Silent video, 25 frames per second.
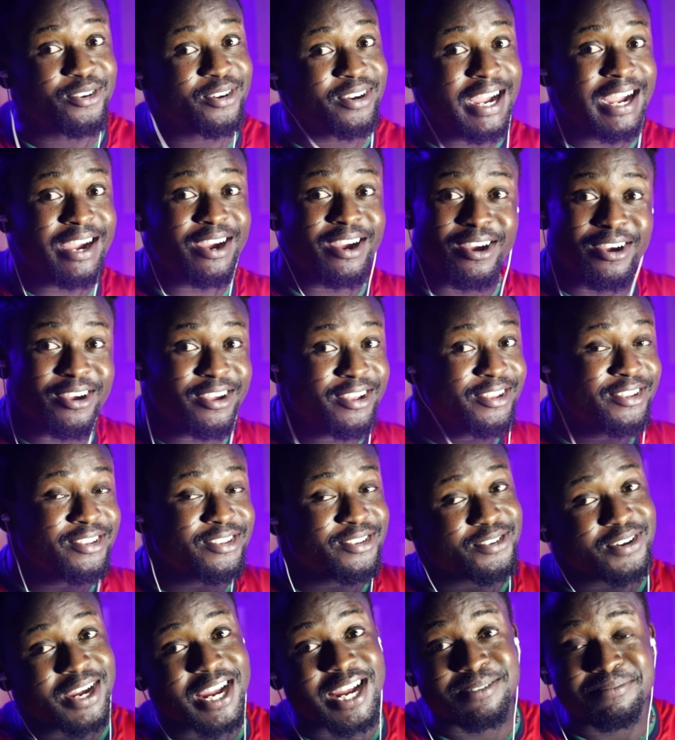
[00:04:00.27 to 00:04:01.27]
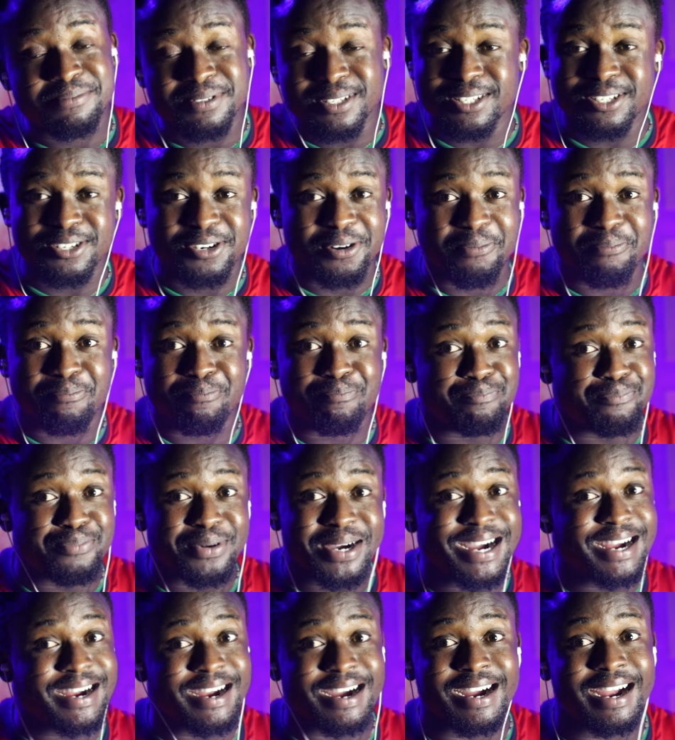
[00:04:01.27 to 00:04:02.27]
you, you empty your
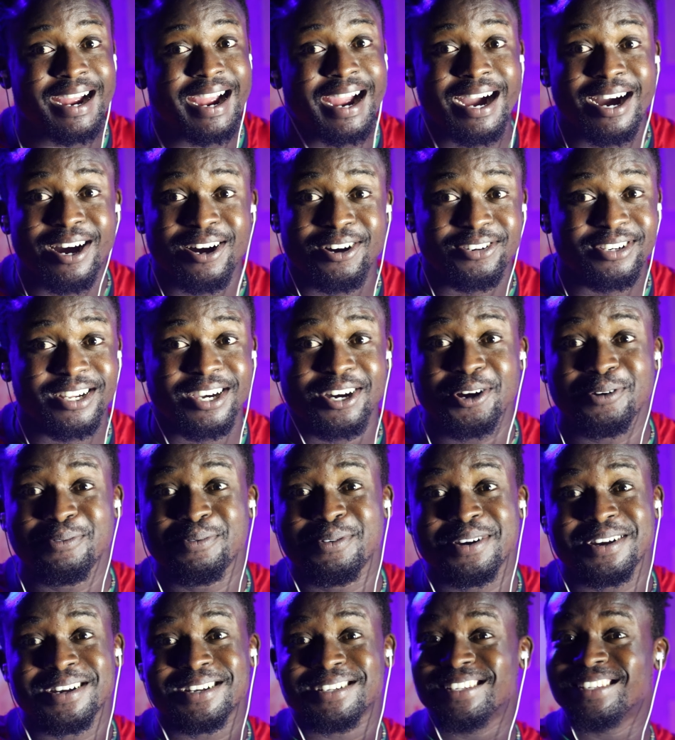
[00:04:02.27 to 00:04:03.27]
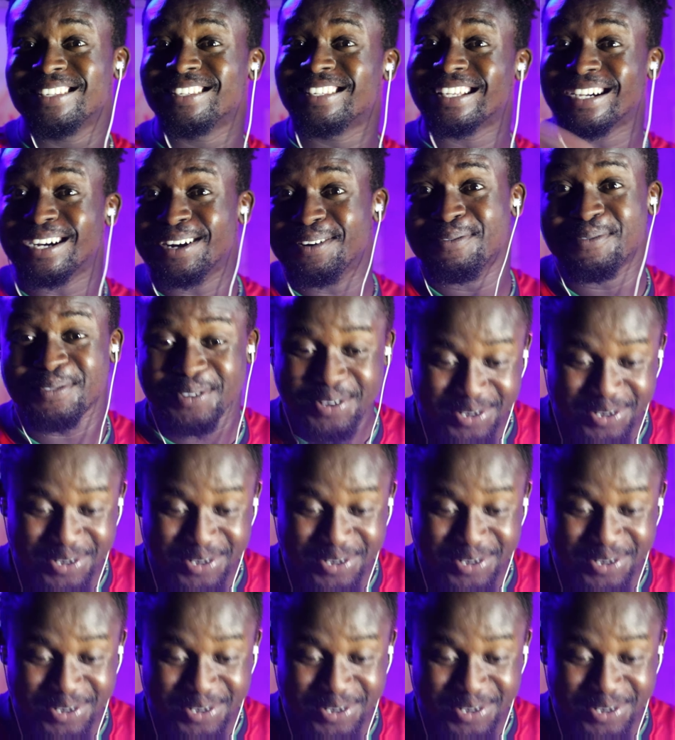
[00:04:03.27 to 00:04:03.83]
bank account out where I start,